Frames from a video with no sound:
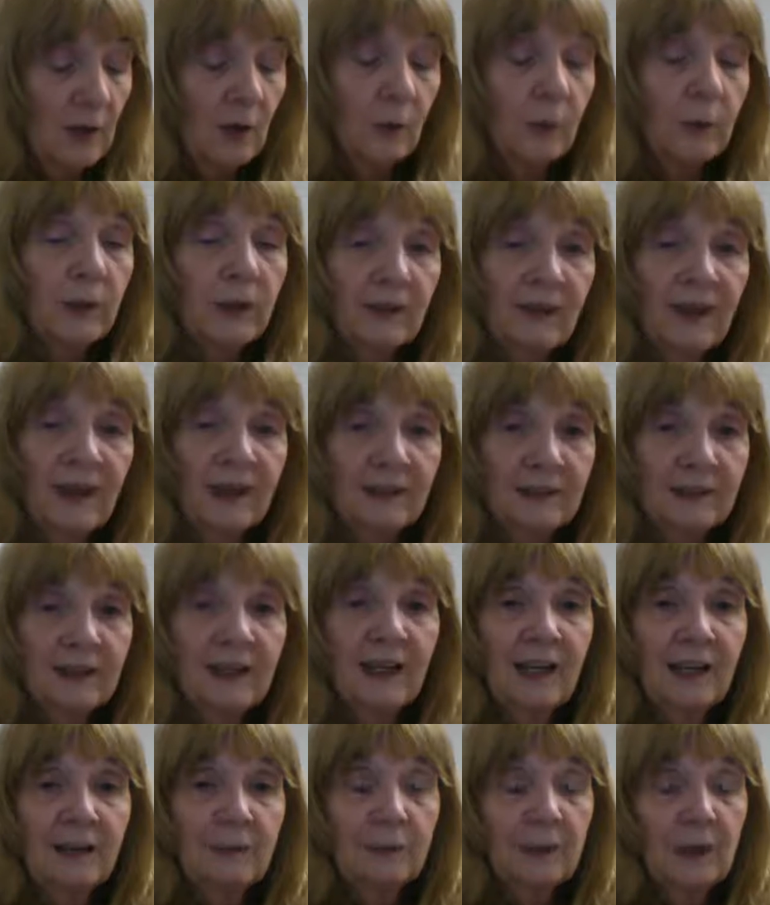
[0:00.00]
we then
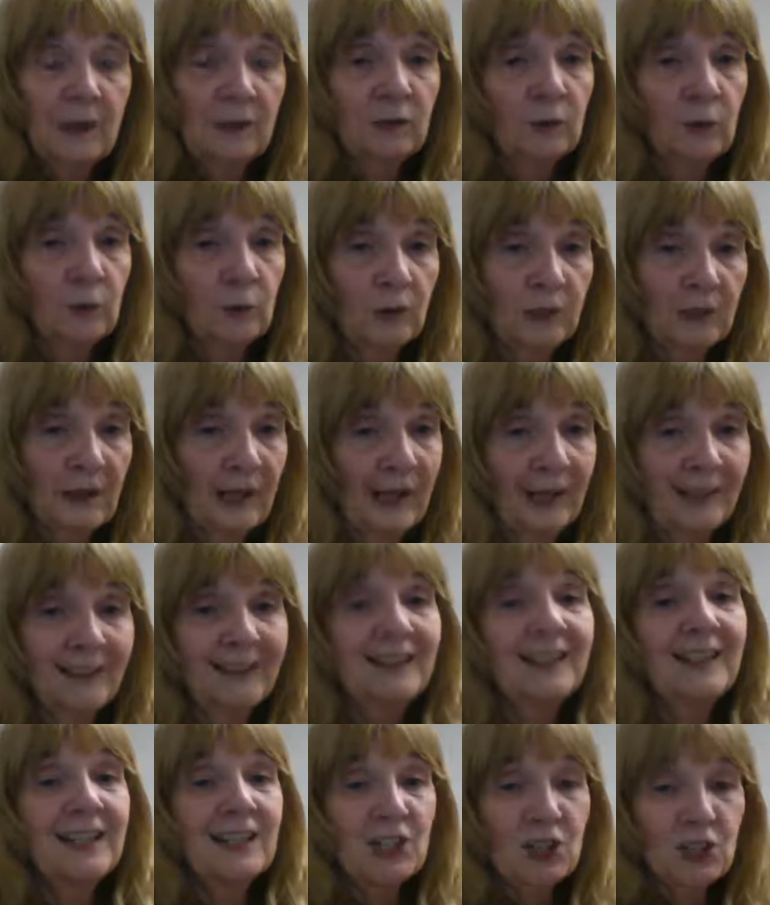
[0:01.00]
can get good at
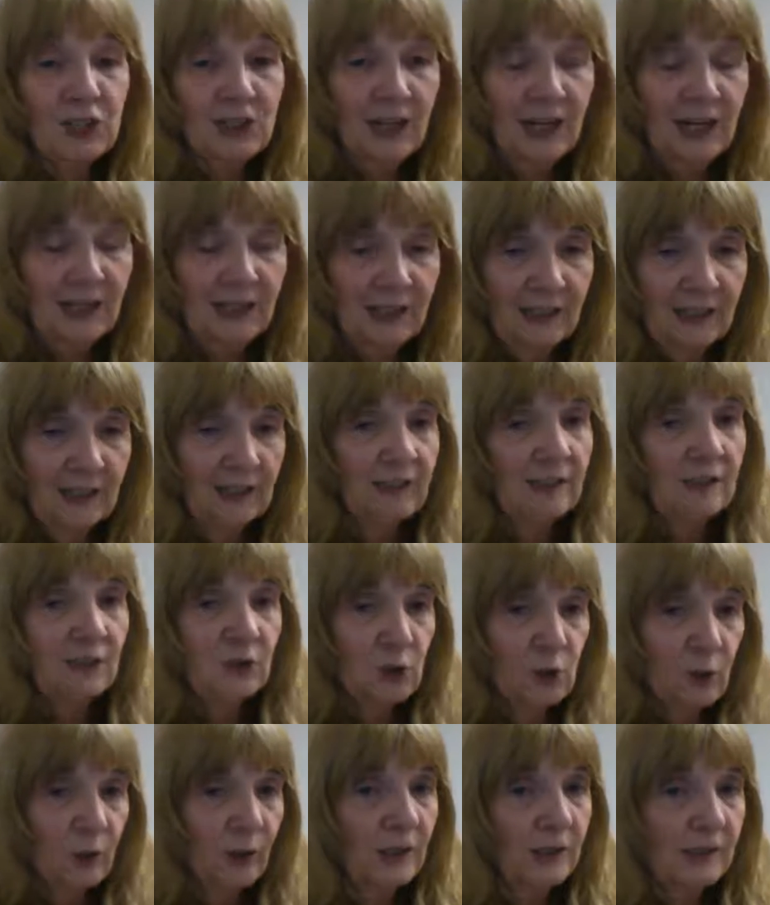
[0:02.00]
initiating
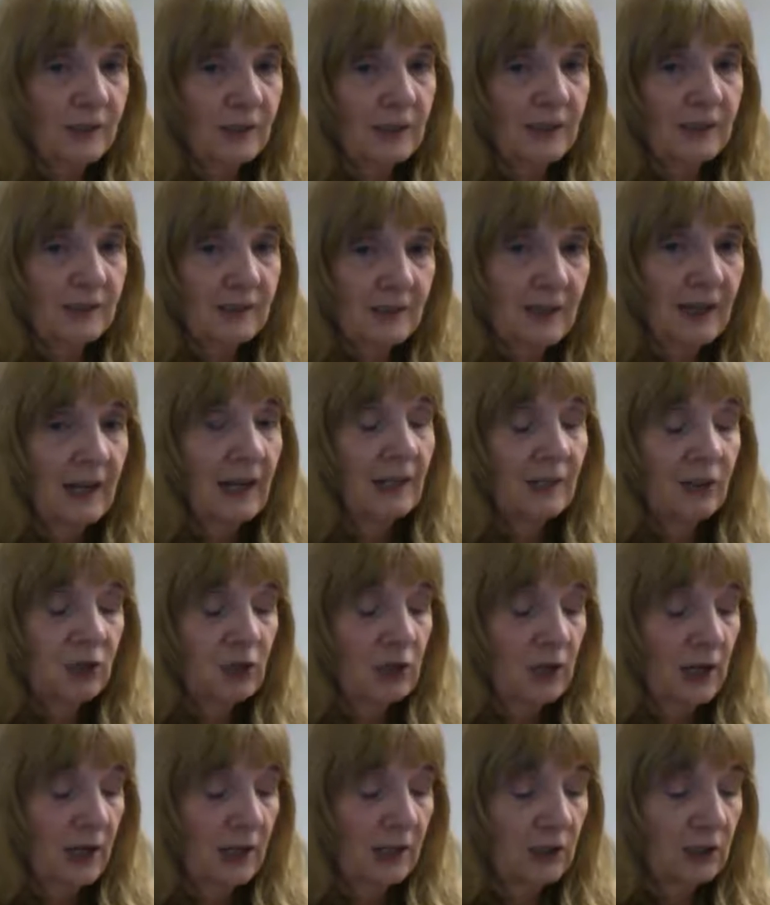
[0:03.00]
choices and
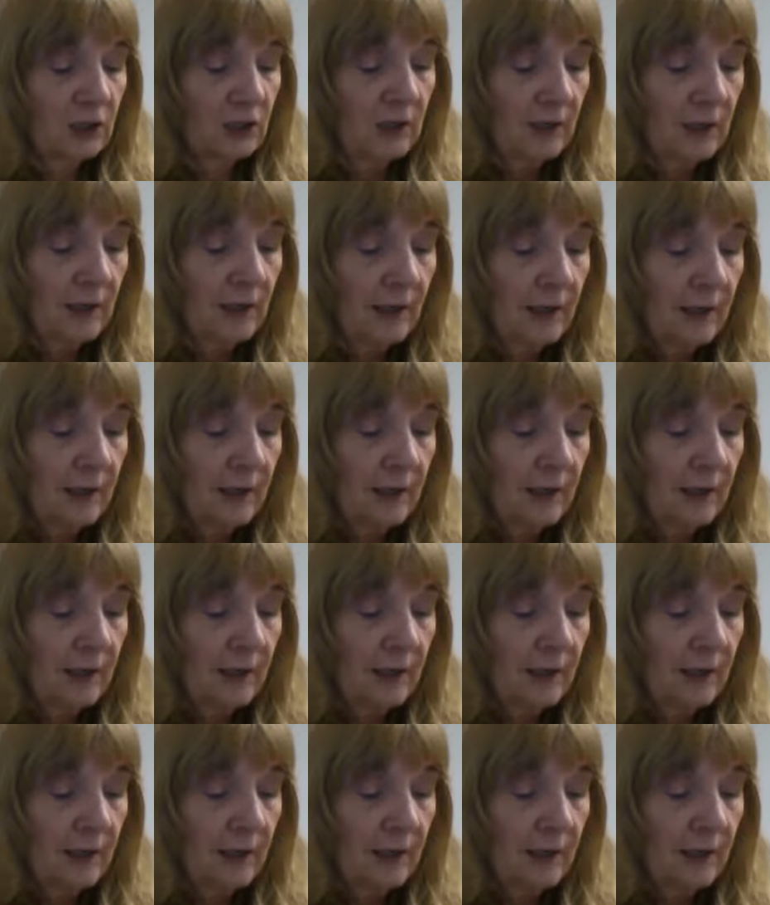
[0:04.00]
change.